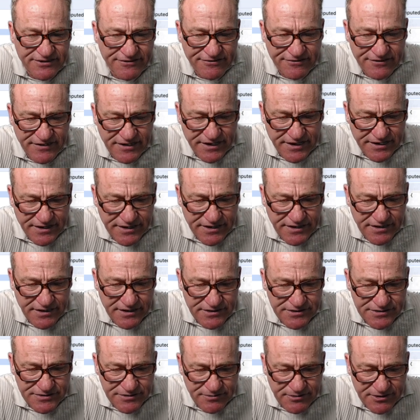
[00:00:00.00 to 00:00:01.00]
find it.
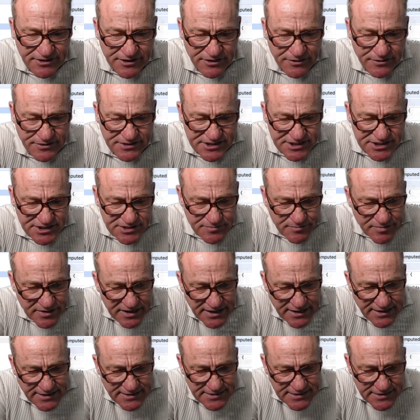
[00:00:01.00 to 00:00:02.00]
So we're going to go
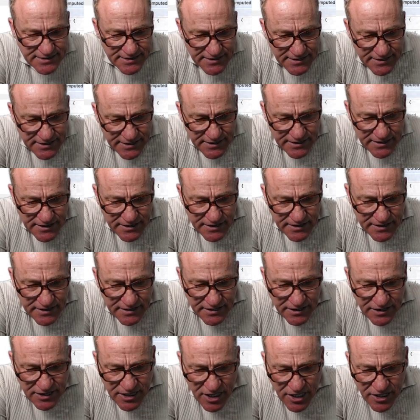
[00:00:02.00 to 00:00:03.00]
inspect,
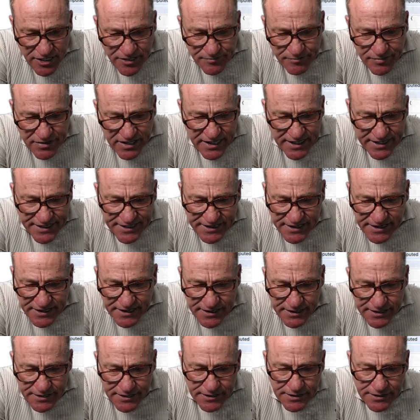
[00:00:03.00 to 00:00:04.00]
card body,